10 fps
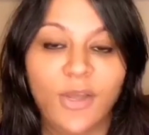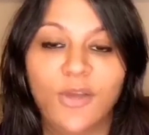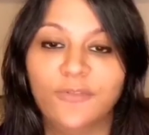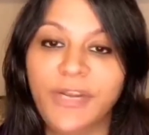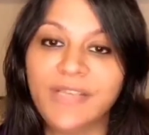
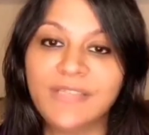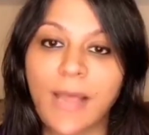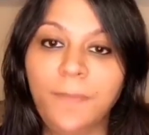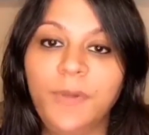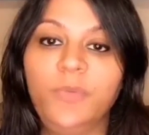For
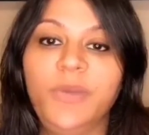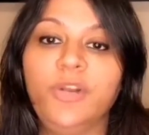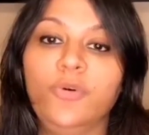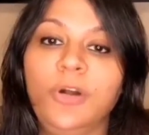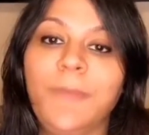example, we're
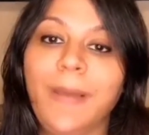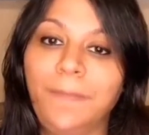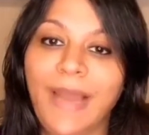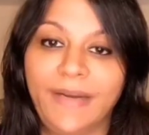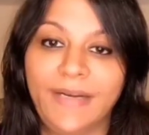ruled by
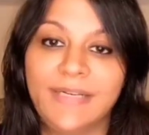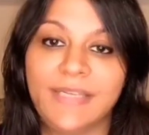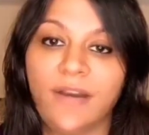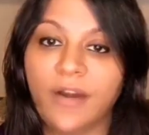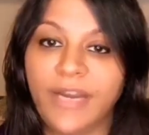planets
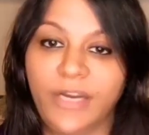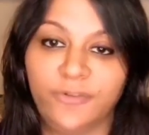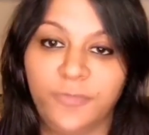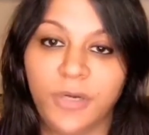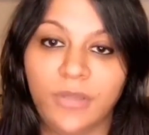in our date
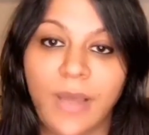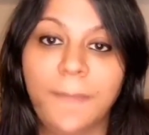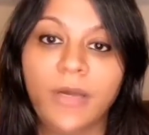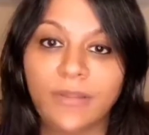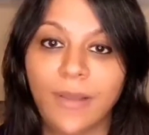of birth, our
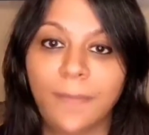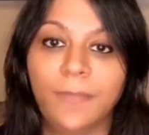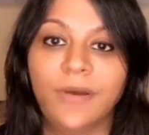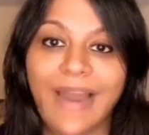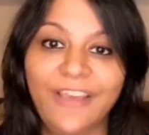birth
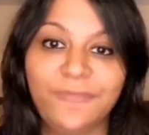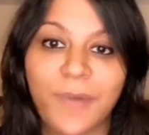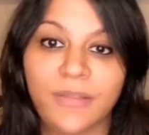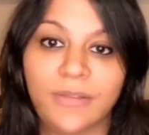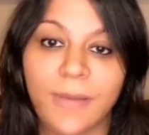number, life
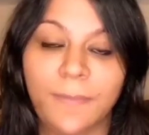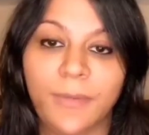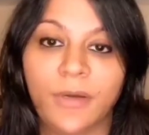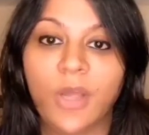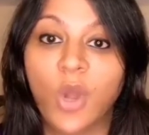path
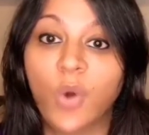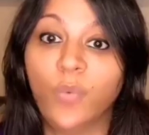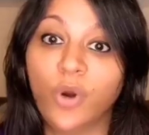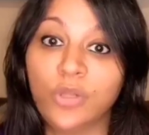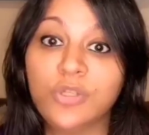number.
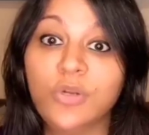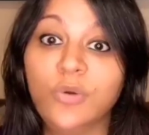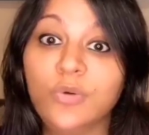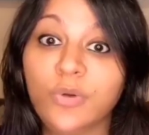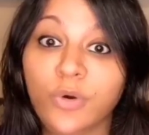We're also
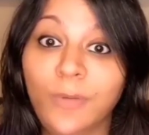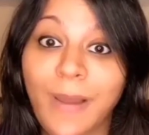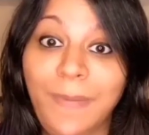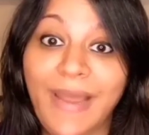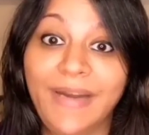ruled
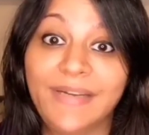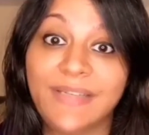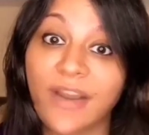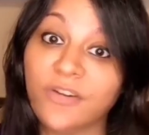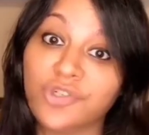by planets
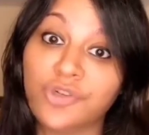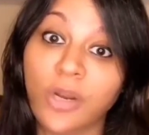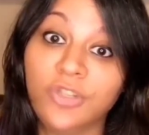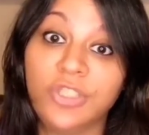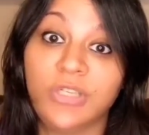in our
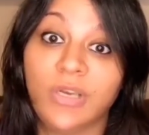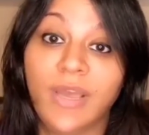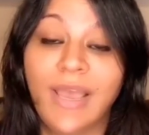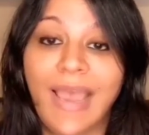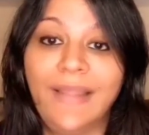astrology.
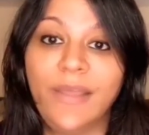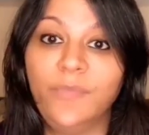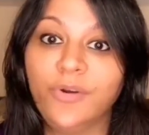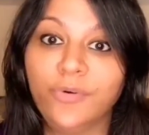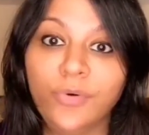And then
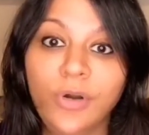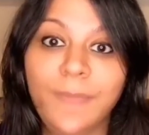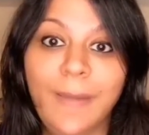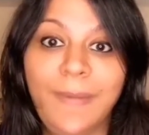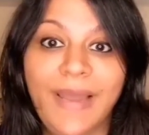we're ruled
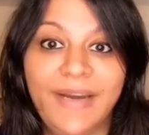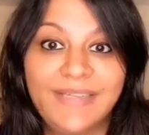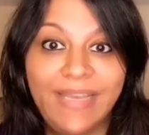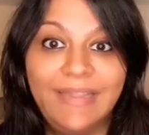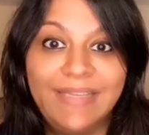by
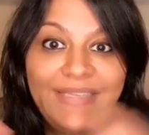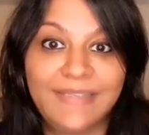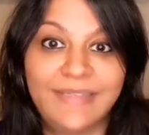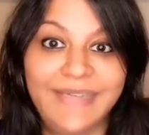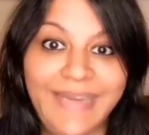planets in
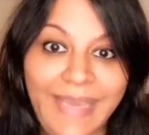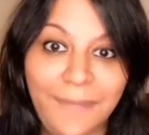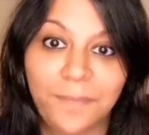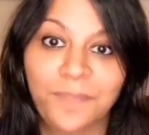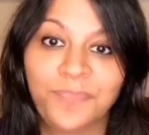this
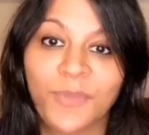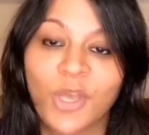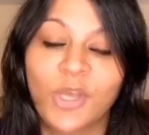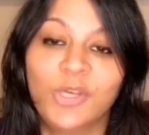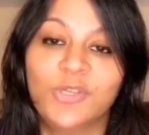name.
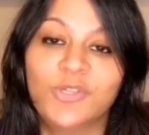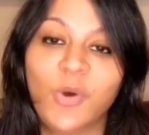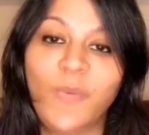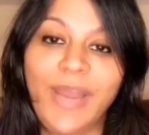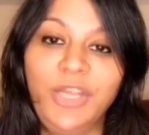
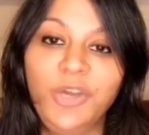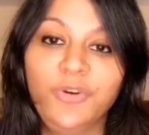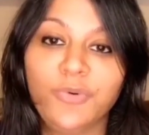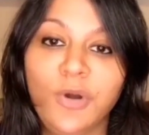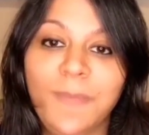So when you're
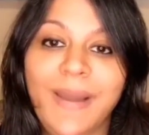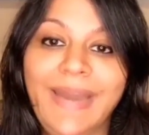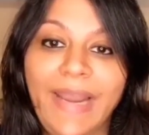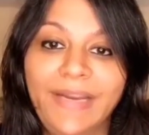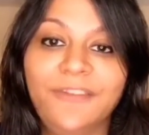ruled by
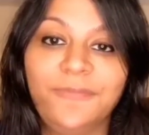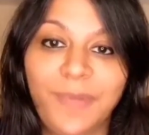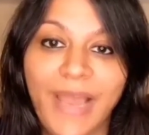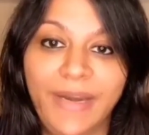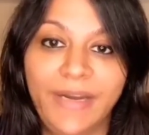negative
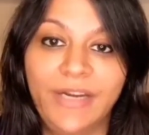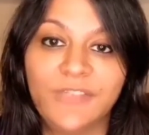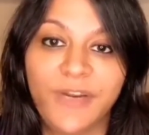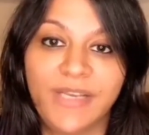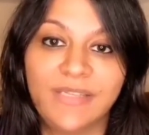
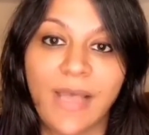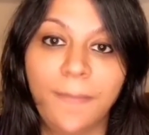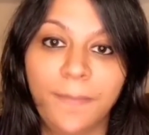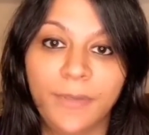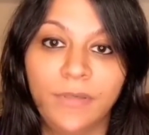planets, for
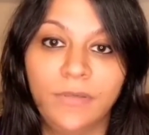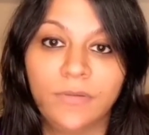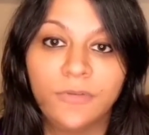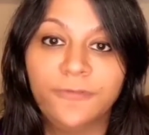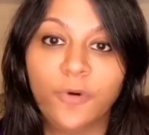example,
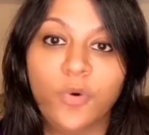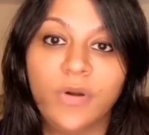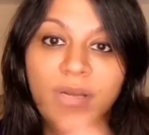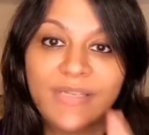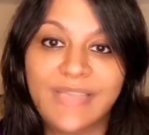
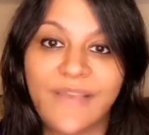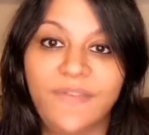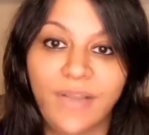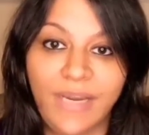4, 7, and